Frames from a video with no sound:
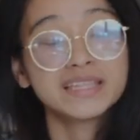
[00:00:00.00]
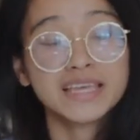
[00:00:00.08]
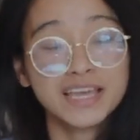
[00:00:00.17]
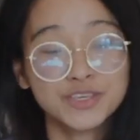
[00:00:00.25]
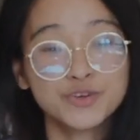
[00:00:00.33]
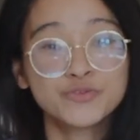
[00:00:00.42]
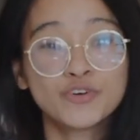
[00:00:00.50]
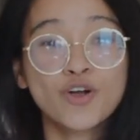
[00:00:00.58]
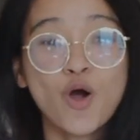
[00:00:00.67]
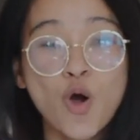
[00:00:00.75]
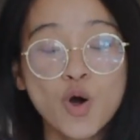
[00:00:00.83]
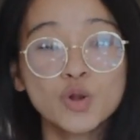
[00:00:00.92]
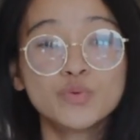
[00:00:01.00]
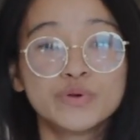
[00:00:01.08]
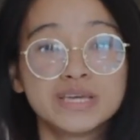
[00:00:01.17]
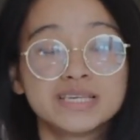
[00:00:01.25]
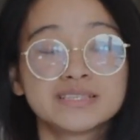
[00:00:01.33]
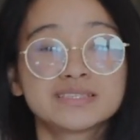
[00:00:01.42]
Thank you for
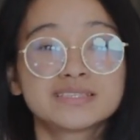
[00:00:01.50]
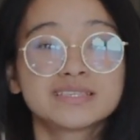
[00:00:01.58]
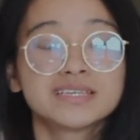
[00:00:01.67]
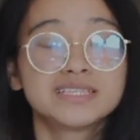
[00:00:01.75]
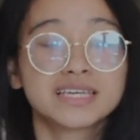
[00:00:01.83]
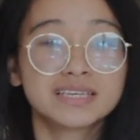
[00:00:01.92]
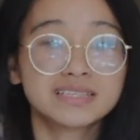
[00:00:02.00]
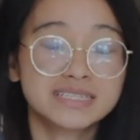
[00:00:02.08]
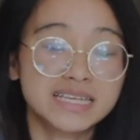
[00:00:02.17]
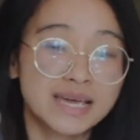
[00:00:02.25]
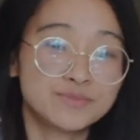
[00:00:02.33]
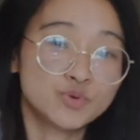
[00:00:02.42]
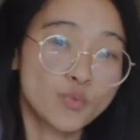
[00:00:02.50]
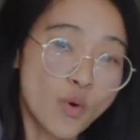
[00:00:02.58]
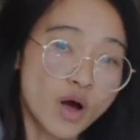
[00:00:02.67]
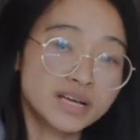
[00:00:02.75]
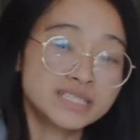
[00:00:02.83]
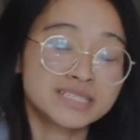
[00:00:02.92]
always taking the time to
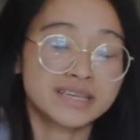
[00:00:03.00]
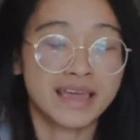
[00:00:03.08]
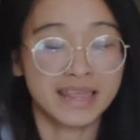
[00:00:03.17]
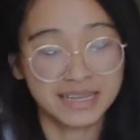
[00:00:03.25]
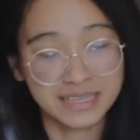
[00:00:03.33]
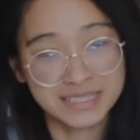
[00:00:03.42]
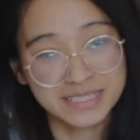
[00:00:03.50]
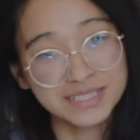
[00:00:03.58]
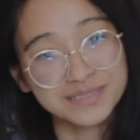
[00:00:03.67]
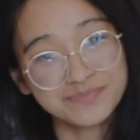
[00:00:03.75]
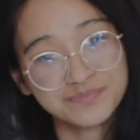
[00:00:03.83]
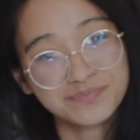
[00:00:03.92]
watch and listen.